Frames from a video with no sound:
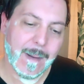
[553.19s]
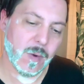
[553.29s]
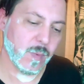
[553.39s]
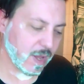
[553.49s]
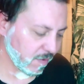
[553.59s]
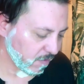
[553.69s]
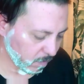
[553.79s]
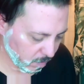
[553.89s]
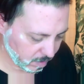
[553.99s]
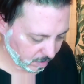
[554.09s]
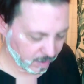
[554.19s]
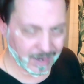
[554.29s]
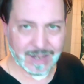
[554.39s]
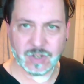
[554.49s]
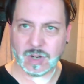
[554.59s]
We had an
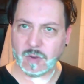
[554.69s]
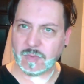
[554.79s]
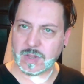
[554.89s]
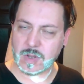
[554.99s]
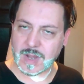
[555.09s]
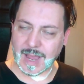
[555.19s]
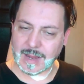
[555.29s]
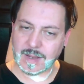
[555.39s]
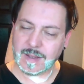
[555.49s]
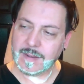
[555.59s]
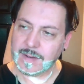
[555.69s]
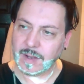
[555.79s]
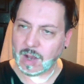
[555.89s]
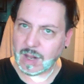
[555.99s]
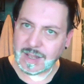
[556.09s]
election over in the UK
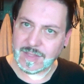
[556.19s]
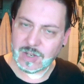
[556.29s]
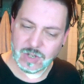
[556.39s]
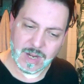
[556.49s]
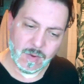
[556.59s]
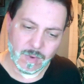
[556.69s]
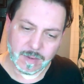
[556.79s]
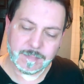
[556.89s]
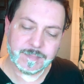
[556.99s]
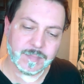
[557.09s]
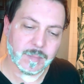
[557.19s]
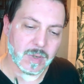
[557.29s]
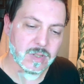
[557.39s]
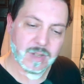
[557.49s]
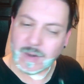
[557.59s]
earlier this year and my
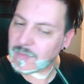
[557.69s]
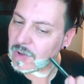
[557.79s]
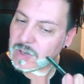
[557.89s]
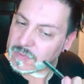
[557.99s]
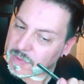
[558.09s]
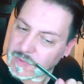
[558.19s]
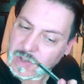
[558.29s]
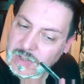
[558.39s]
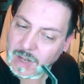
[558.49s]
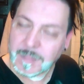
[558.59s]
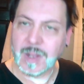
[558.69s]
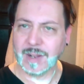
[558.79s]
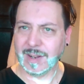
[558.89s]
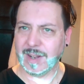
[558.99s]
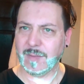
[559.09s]
son voted for the first time.
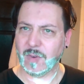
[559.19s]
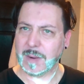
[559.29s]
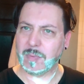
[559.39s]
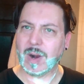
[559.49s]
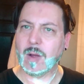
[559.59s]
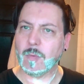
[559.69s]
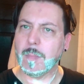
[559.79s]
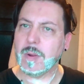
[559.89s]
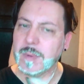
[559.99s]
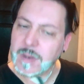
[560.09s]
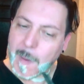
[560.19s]
Very proud moment.